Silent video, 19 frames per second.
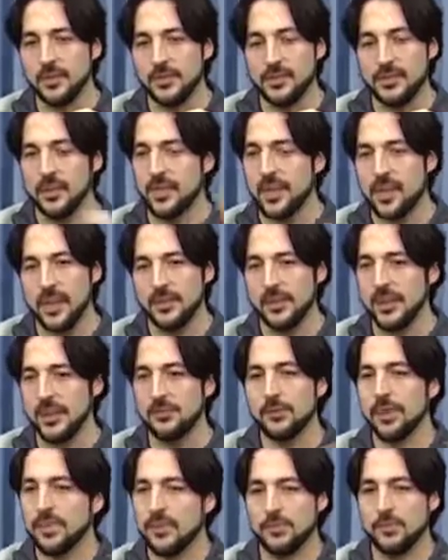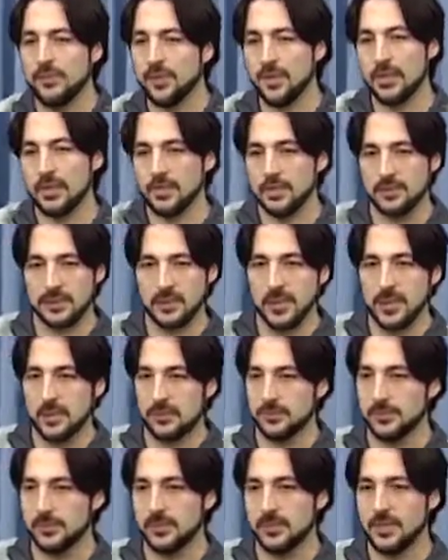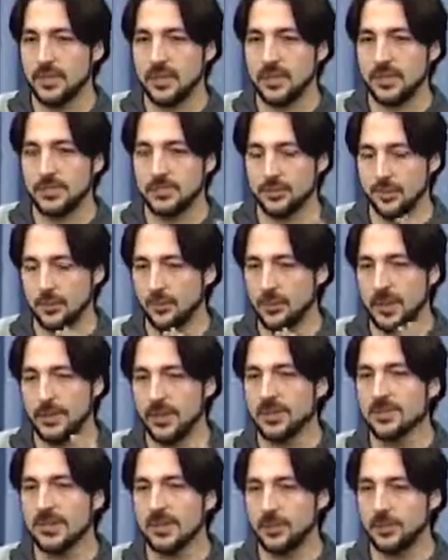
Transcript: they had everything figured out. So Blavatsky